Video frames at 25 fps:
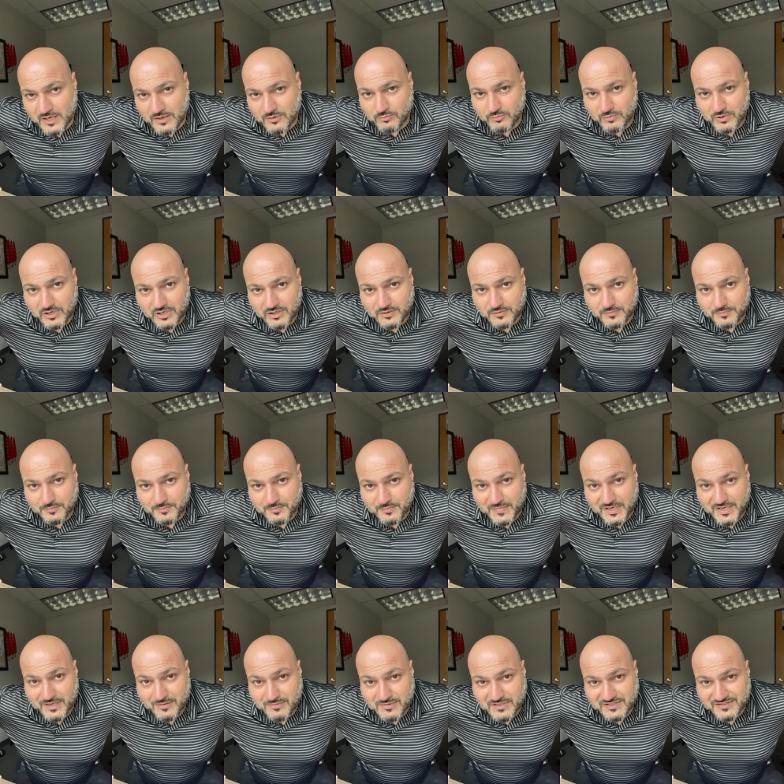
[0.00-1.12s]
well,
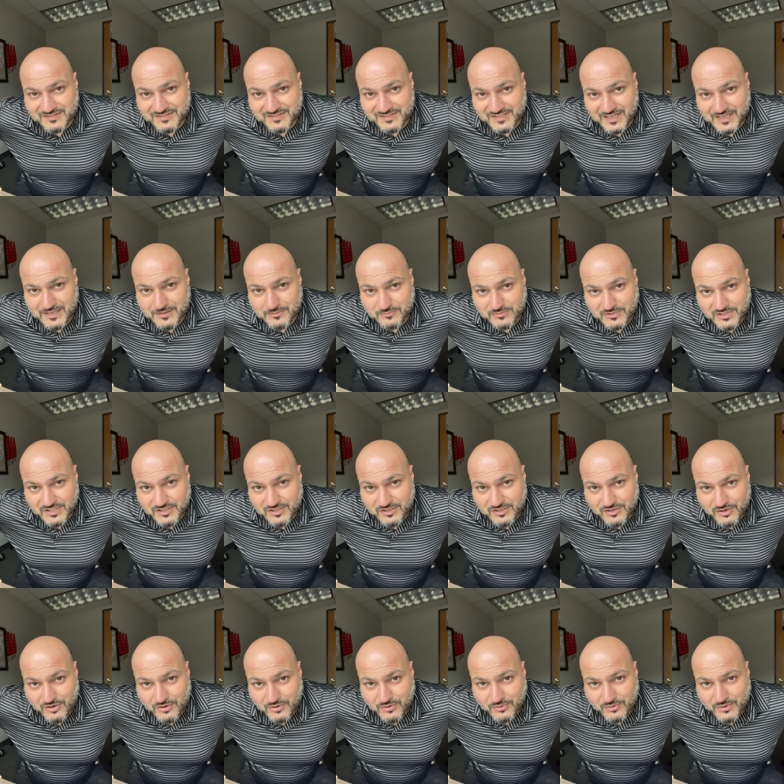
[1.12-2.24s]
maybe it's time we
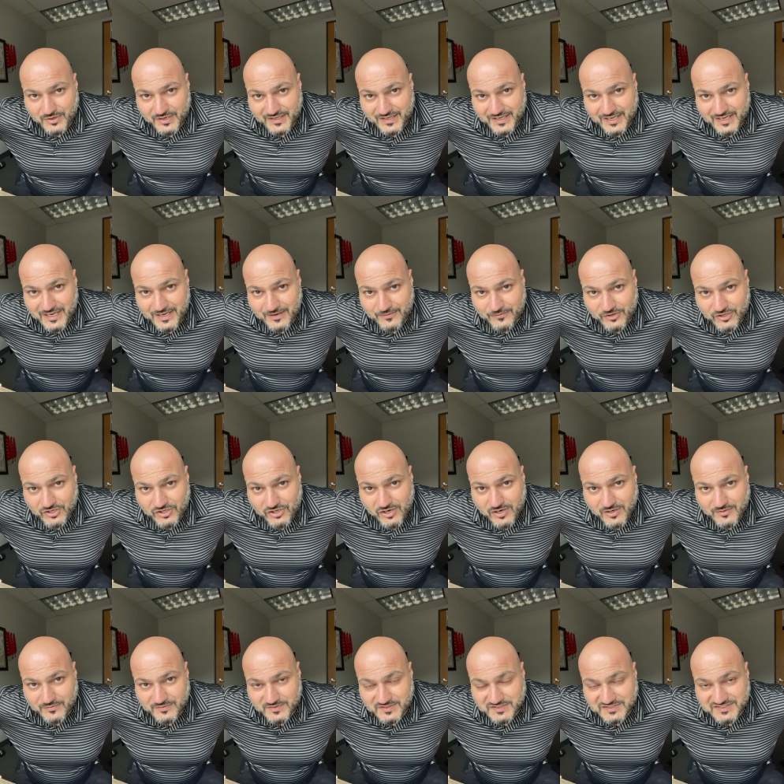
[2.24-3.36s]
go and have a
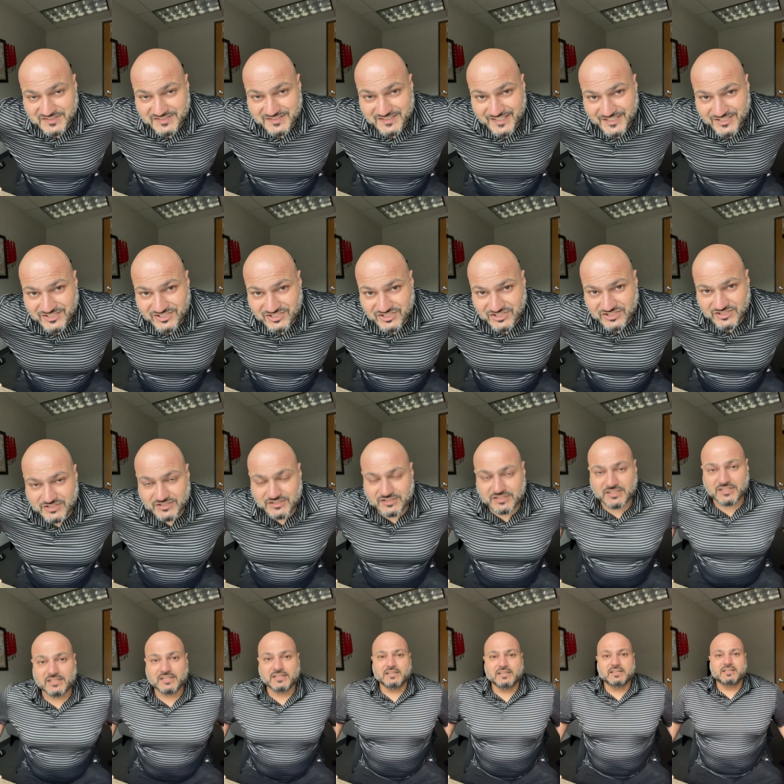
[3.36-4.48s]
conversation.
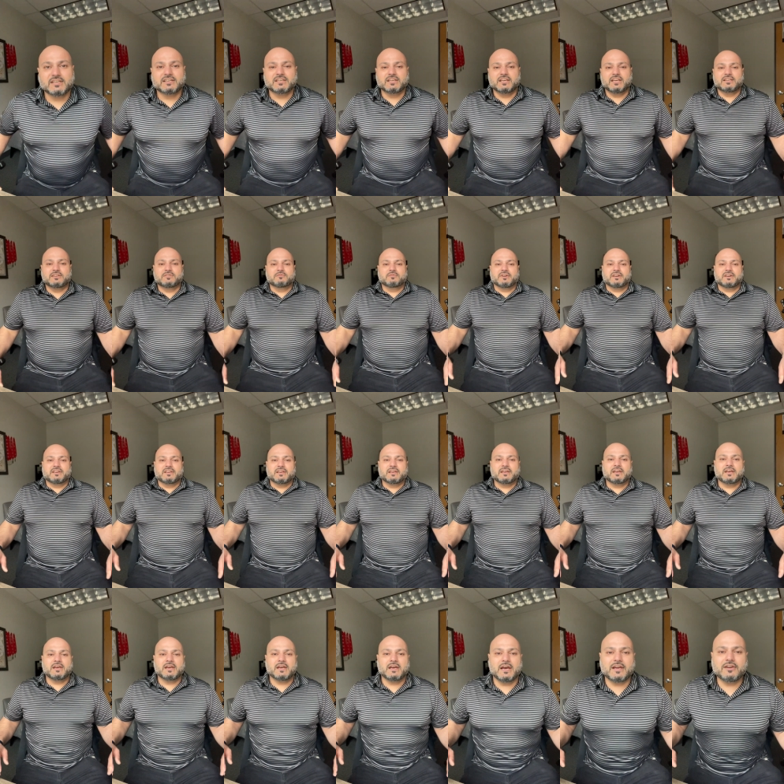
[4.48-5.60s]
Anyway,
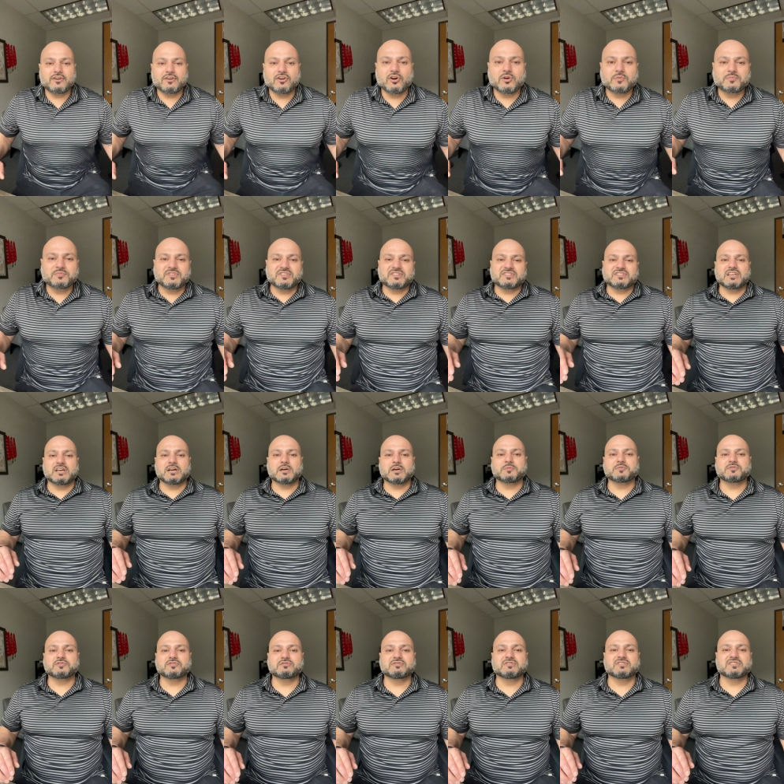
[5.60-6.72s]
I hope this
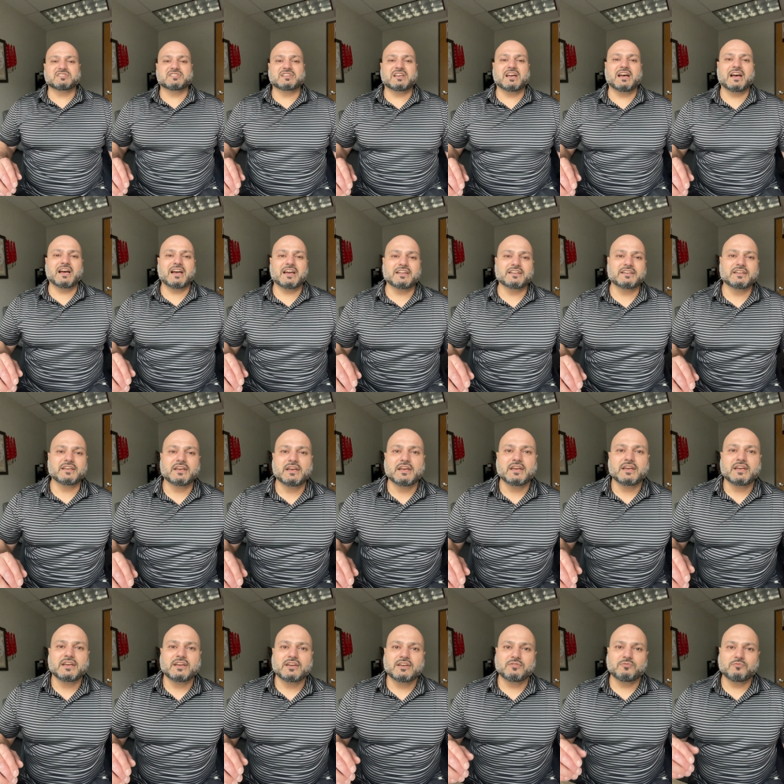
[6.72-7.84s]
helps you decide
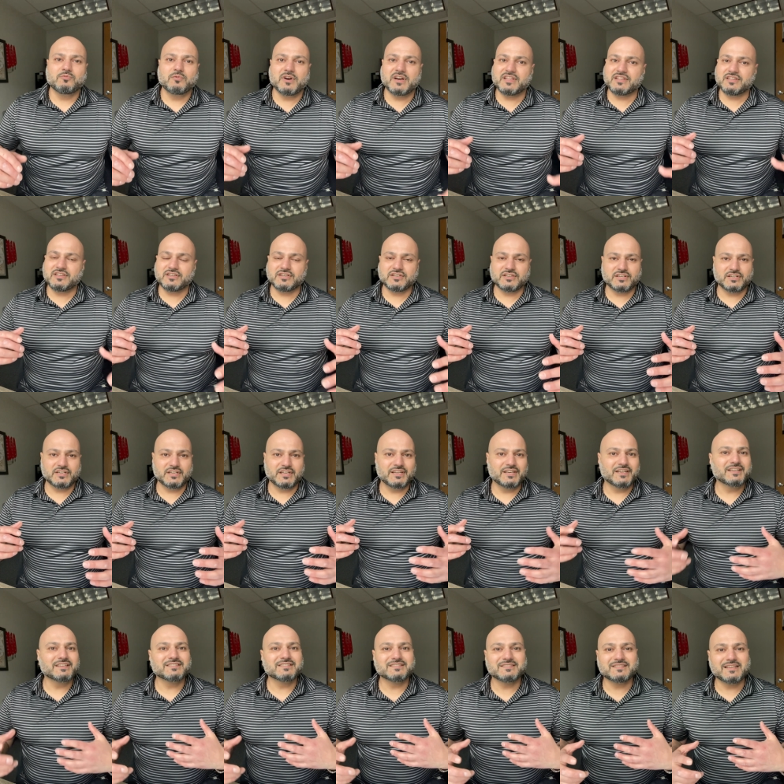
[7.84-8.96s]
whether it
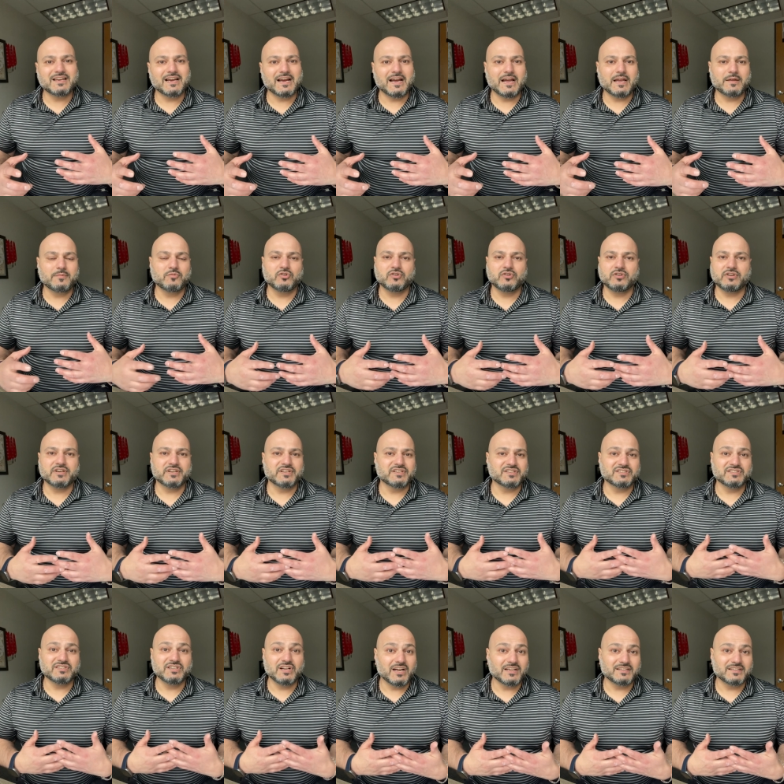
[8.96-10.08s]
is time or it is
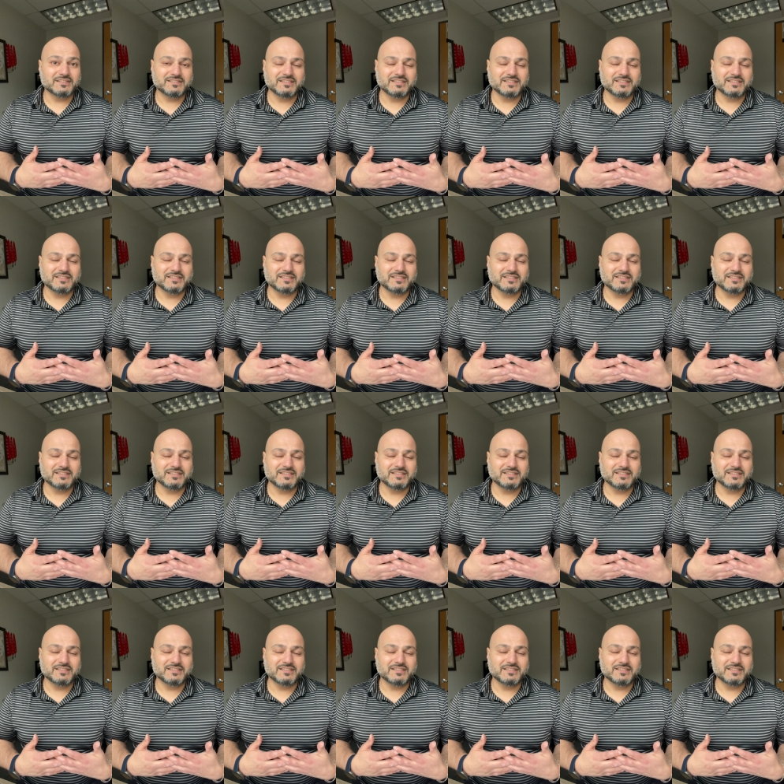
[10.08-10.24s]
not